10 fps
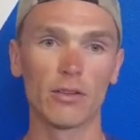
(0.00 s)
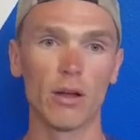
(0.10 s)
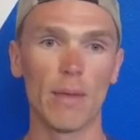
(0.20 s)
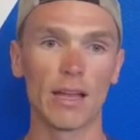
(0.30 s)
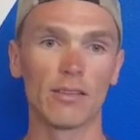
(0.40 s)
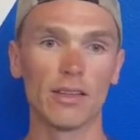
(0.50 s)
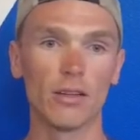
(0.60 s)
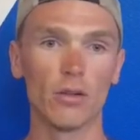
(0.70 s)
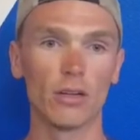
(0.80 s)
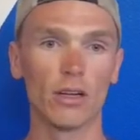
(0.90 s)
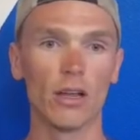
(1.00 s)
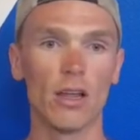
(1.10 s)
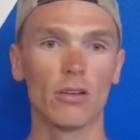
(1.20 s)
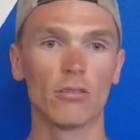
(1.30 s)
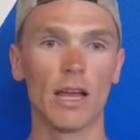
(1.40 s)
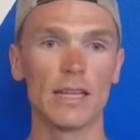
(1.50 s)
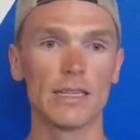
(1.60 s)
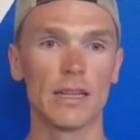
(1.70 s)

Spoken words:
to our magazine holder right